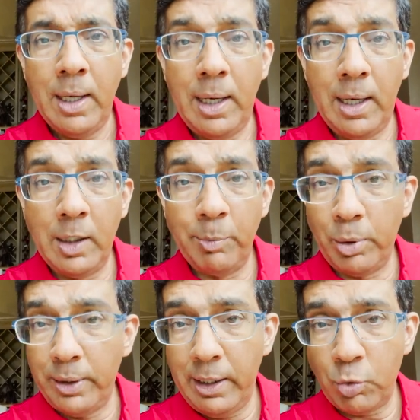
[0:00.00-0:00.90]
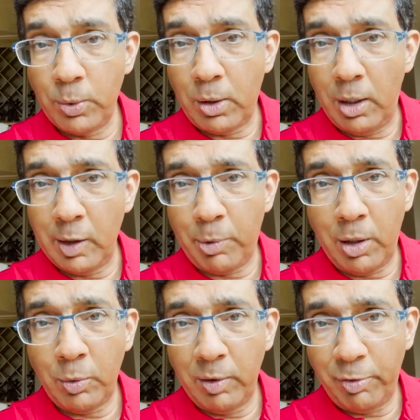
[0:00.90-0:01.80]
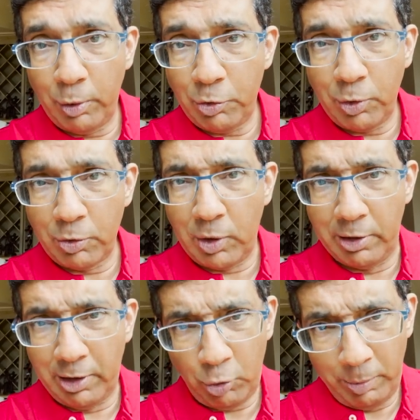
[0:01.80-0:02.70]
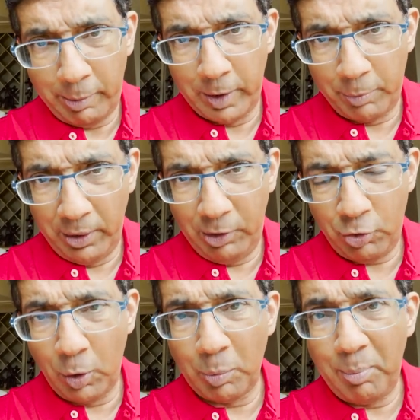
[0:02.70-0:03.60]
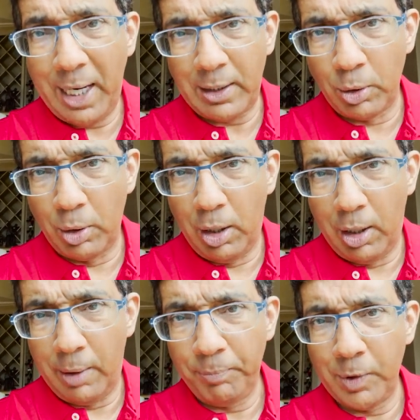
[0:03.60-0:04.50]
And the police were called upon to enforce those laws. Let's remember, the police don't make the law.